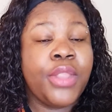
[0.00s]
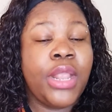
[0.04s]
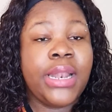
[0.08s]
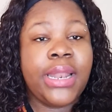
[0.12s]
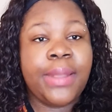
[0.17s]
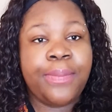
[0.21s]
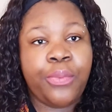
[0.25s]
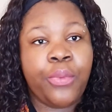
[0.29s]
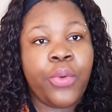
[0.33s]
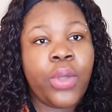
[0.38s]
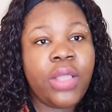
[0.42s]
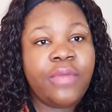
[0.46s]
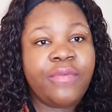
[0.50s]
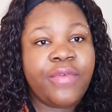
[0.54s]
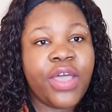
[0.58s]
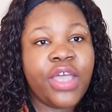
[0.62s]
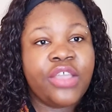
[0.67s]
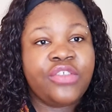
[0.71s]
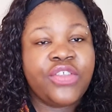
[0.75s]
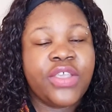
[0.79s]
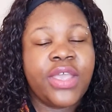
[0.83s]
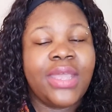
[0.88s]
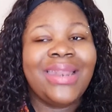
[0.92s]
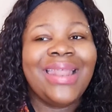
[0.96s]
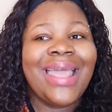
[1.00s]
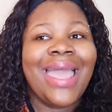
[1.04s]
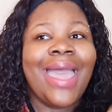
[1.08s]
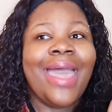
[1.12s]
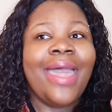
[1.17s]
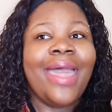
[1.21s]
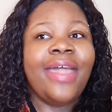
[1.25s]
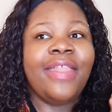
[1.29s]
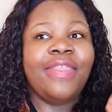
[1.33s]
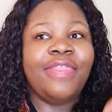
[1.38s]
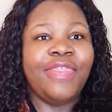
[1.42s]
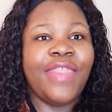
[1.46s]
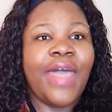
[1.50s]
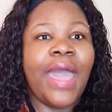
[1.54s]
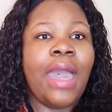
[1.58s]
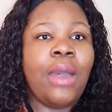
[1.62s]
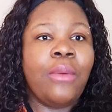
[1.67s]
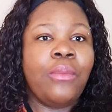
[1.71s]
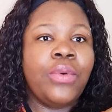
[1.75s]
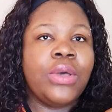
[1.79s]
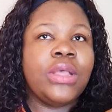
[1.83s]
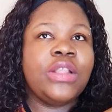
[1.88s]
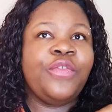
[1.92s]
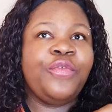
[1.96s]
lip oil version,
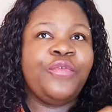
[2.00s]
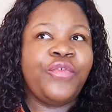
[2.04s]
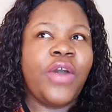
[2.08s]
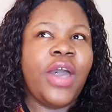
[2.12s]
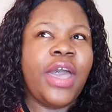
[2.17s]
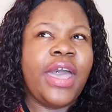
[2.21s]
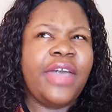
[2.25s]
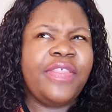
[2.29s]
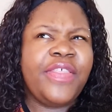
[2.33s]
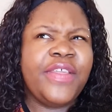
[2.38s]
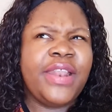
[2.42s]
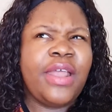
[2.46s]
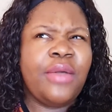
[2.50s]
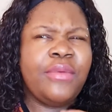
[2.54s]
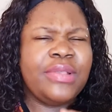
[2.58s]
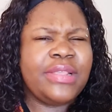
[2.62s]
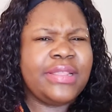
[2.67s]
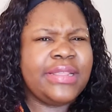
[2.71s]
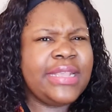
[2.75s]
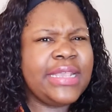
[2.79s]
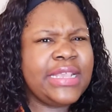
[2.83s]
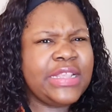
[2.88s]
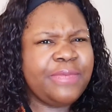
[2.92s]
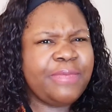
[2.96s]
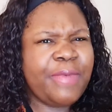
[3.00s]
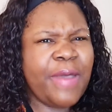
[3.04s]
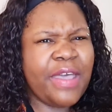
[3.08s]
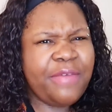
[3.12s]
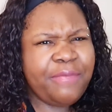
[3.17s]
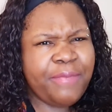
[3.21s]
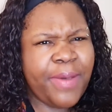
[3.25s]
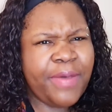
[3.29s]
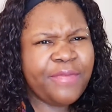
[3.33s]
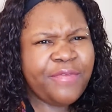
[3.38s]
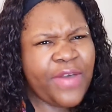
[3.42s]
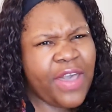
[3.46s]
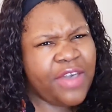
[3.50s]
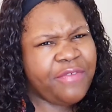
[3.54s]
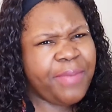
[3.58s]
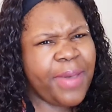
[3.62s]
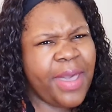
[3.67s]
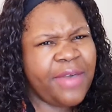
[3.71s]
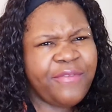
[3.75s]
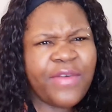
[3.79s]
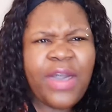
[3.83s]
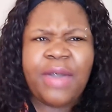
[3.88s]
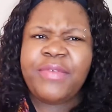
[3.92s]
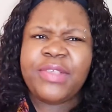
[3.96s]
that was I think that was £6, £5 or
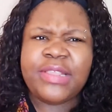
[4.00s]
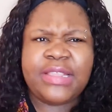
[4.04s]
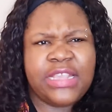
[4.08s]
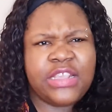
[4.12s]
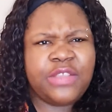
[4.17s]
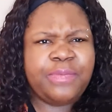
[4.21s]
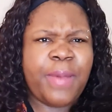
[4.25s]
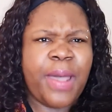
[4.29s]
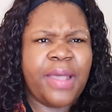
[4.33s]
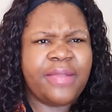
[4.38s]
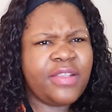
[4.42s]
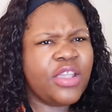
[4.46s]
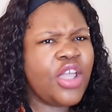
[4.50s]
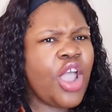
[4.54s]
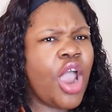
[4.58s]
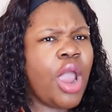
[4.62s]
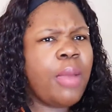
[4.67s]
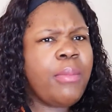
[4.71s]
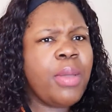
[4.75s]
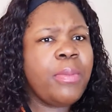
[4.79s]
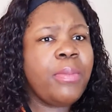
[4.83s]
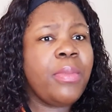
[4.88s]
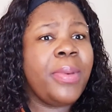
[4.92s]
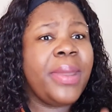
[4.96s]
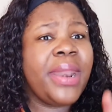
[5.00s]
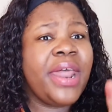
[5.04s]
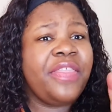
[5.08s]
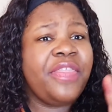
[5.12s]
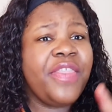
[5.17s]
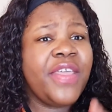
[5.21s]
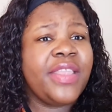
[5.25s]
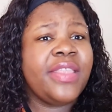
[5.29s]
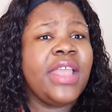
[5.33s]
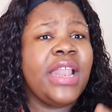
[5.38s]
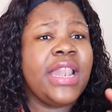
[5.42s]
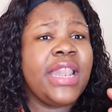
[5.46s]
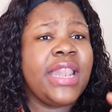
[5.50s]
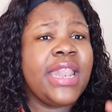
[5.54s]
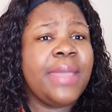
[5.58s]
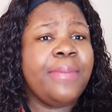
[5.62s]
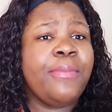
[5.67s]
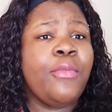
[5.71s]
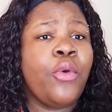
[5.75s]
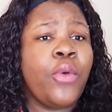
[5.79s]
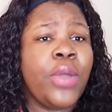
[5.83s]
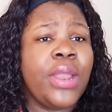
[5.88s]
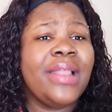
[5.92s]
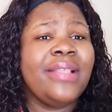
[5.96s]
£6. I can't remember, but I think the
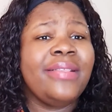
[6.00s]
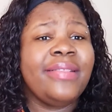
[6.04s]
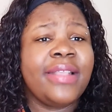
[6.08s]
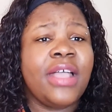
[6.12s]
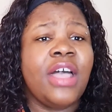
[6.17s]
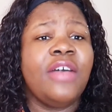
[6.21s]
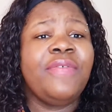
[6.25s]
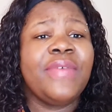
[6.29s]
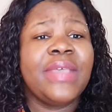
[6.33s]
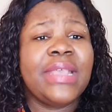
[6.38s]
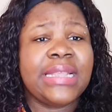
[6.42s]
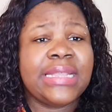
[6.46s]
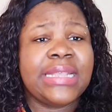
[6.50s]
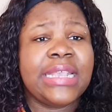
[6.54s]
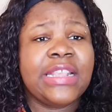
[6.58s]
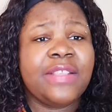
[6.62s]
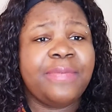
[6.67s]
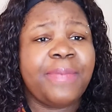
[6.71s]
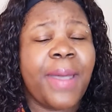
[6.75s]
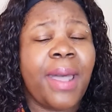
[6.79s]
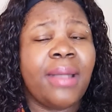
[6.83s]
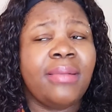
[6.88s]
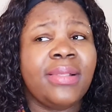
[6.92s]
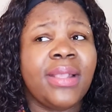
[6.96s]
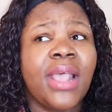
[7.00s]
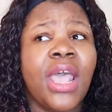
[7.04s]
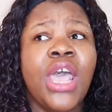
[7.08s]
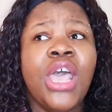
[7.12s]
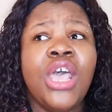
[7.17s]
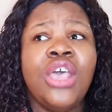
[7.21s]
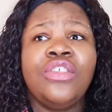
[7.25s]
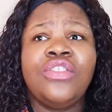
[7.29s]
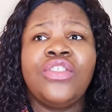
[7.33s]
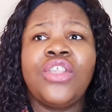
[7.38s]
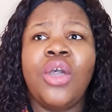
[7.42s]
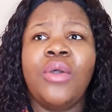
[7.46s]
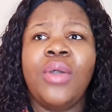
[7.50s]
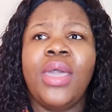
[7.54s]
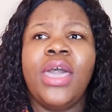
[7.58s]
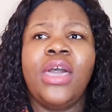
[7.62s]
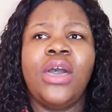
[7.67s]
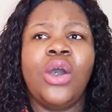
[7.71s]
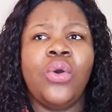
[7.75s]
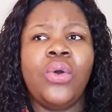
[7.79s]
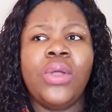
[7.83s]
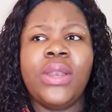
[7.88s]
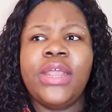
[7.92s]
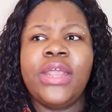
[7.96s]
lip oil itself is £6. So
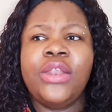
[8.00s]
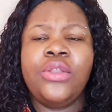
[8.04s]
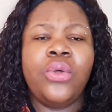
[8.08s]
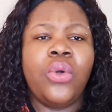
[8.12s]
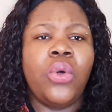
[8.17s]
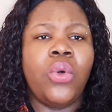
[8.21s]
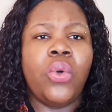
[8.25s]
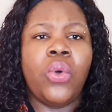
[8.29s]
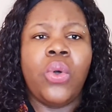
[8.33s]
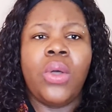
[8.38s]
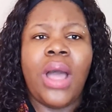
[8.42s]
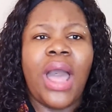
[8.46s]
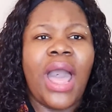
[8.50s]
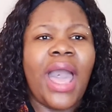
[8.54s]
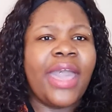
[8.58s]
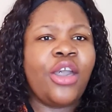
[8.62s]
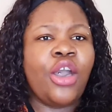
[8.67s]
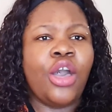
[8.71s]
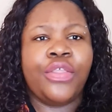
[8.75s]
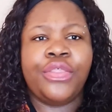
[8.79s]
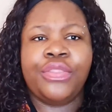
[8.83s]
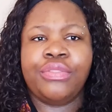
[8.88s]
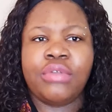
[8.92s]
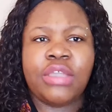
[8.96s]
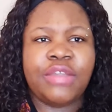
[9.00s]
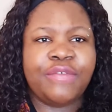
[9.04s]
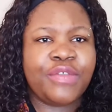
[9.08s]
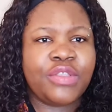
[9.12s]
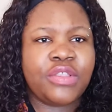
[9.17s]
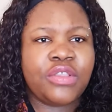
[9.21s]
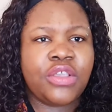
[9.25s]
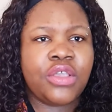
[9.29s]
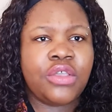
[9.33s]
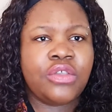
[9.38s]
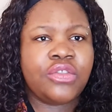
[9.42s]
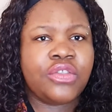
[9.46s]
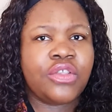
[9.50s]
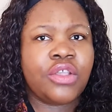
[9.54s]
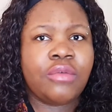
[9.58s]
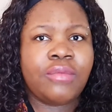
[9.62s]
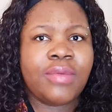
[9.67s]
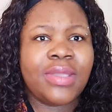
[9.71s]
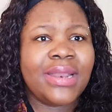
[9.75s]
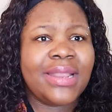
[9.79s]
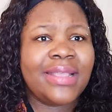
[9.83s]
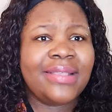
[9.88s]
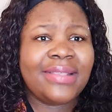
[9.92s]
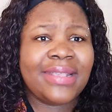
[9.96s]
all in all, I got 3 for 2. So
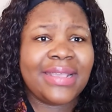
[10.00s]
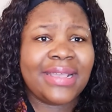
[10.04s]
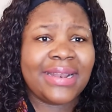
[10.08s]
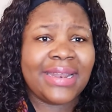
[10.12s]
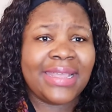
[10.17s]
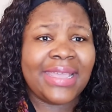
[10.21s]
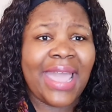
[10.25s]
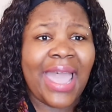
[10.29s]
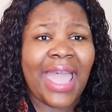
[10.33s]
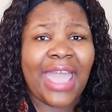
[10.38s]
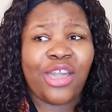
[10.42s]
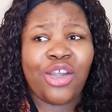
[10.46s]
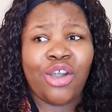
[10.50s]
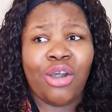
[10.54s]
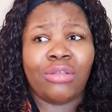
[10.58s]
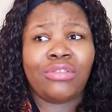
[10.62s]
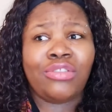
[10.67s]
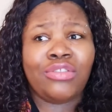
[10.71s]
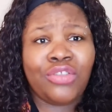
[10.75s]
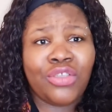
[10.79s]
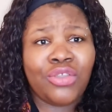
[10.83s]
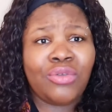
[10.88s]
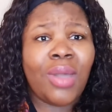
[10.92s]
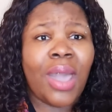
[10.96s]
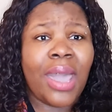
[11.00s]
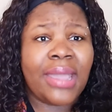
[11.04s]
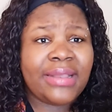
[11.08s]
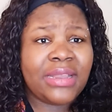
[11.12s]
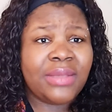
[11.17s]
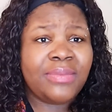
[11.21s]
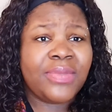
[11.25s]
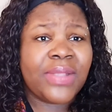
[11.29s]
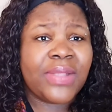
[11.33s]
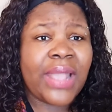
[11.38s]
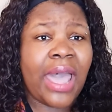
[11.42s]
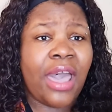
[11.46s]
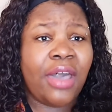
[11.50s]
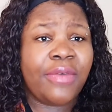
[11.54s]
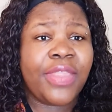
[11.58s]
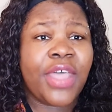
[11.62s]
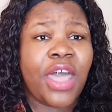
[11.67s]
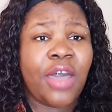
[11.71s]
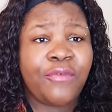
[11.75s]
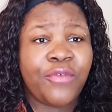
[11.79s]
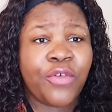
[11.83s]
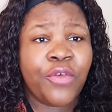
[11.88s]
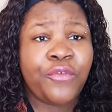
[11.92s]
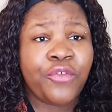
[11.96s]
realistically, I got 2 items out of
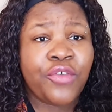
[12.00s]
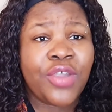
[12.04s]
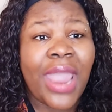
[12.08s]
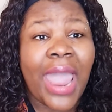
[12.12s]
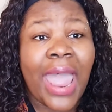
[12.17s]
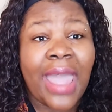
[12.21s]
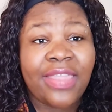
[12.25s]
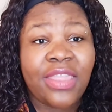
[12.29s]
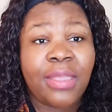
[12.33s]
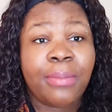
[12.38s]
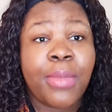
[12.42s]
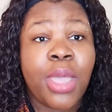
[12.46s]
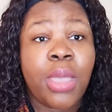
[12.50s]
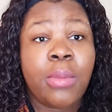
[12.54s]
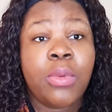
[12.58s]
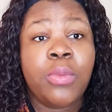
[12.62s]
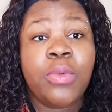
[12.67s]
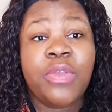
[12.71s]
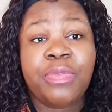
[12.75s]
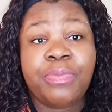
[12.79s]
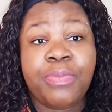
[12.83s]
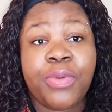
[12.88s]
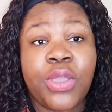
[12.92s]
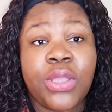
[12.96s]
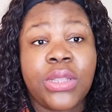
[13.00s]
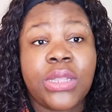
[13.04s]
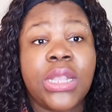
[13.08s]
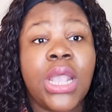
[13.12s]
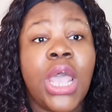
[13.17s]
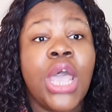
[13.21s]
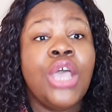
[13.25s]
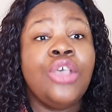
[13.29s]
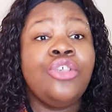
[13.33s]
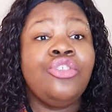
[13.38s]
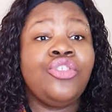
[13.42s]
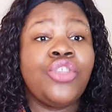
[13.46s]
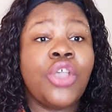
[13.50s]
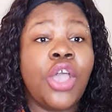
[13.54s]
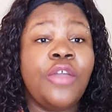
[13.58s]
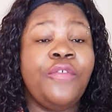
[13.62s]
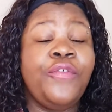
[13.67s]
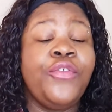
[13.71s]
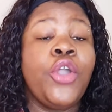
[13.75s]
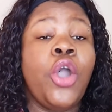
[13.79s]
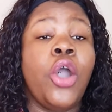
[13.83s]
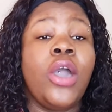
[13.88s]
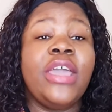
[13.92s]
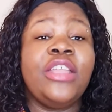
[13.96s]
that for free at the moment with Boots. So
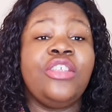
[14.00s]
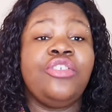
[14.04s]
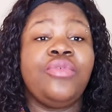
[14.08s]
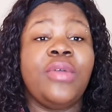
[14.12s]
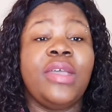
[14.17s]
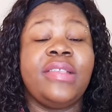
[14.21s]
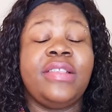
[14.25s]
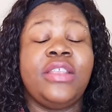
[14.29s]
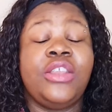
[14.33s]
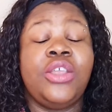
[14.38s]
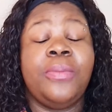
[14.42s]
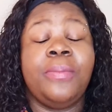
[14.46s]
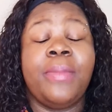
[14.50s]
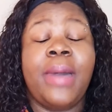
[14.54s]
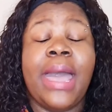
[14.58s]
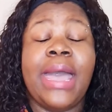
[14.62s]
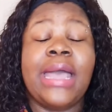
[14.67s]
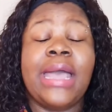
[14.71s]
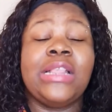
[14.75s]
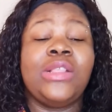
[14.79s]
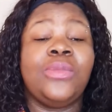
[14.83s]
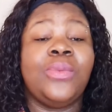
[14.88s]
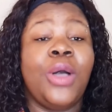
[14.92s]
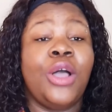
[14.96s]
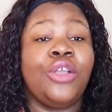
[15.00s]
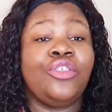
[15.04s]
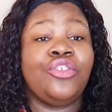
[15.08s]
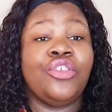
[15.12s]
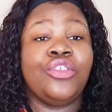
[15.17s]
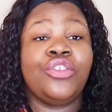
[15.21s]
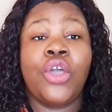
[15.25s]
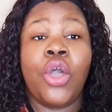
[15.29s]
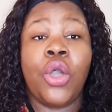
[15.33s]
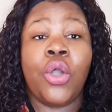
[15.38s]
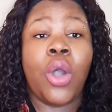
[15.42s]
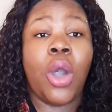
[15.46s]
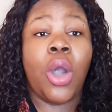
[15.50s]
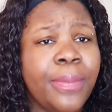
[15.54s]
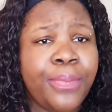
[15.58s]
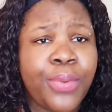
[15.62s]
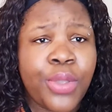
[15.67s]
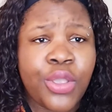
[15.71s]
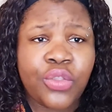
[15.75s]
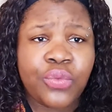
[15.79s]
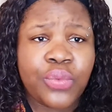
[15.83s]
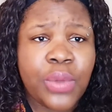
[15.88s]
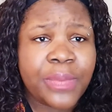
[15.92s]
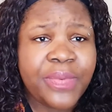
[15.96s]
if you're interested, you might as well just go on the
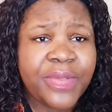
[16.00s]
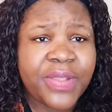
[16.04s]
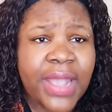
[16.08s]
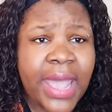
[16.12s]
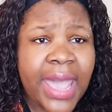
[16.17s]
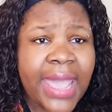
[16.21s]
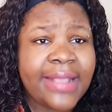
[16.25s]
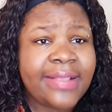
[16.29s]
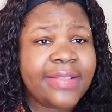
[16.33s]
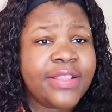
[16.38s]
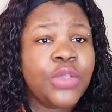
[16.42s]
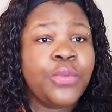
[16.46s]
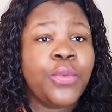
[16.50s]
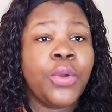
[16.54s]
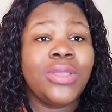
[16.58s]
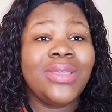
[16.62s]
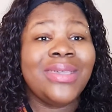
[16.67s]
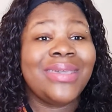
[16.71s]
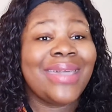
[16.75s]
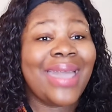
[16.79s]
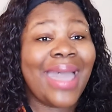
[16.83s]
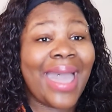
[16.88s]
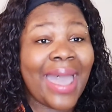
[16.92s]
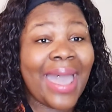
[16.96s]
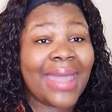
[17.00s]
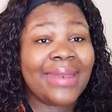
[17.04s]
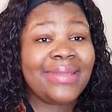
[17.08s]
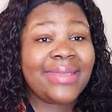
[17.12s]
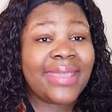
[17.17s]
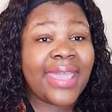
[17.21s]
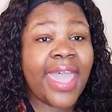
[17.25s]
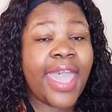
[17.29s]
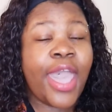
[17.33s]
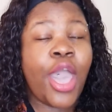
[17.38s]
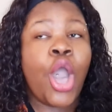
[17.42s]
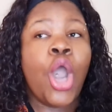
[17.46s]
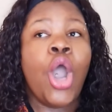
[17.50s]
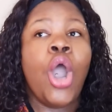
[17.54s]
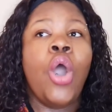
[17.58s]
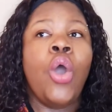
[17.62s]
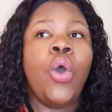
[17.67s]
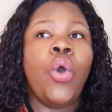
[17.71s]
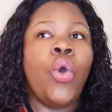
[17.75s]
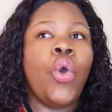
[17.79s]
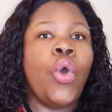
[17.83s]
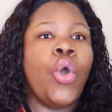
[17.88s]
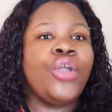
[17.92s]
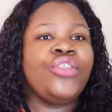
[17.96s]
Boots website and see what you can get,
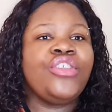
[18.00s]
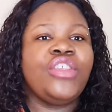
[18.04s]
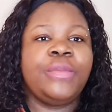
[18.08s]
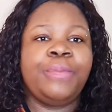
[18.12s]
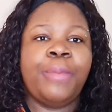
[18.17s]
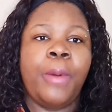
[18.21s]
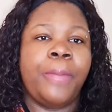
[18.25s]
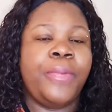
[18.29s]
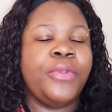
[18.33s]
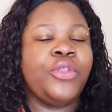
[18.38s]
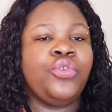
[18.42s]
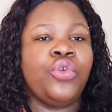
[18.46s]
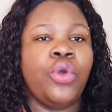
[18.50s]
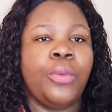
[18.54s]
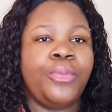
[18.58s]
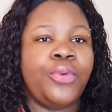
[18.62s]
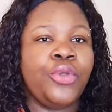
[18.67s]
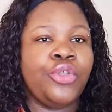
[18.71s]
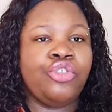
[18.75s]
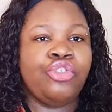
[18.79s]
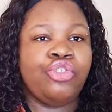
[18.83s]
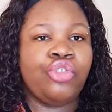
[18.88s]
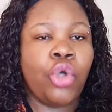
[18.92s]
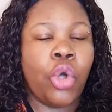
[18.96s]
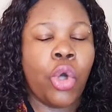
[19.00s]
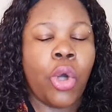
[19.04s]
or just pop into a Boots